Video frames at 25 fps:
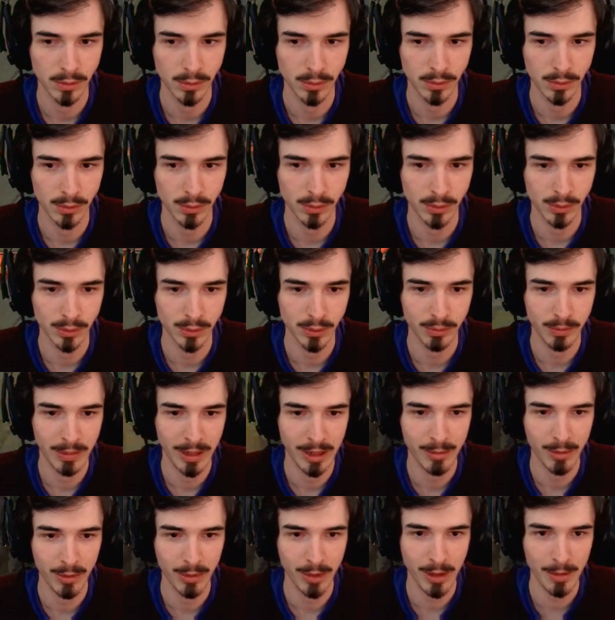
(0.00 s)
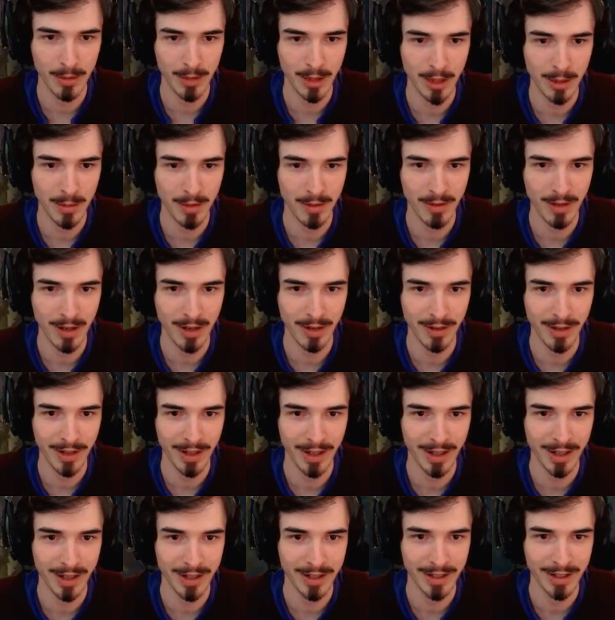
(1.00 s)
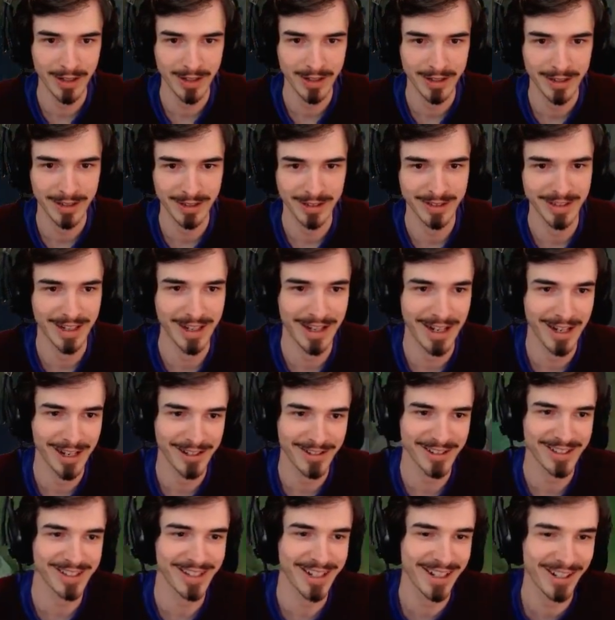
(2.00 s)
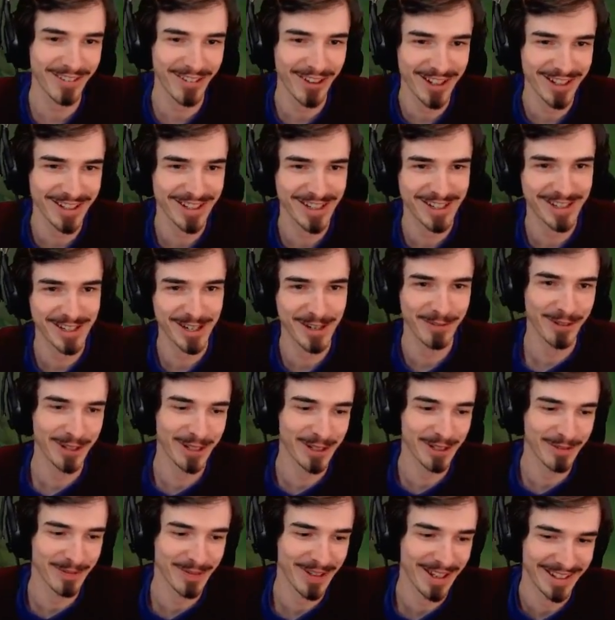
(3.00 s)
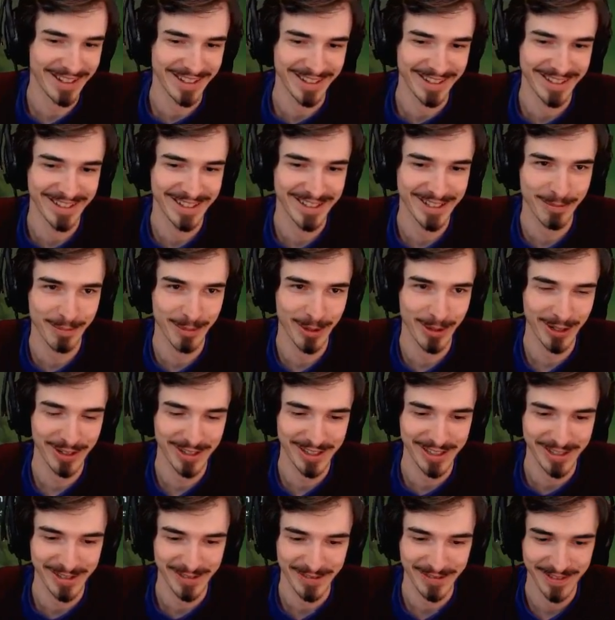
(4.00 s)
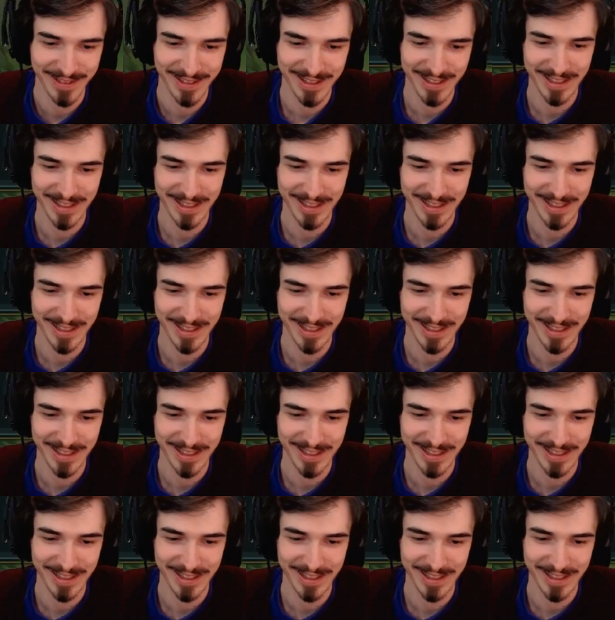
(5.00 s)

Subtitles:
Ooh, people might be coming around there. Tristana, why didn't you jump on him, mate? Could have blocked it.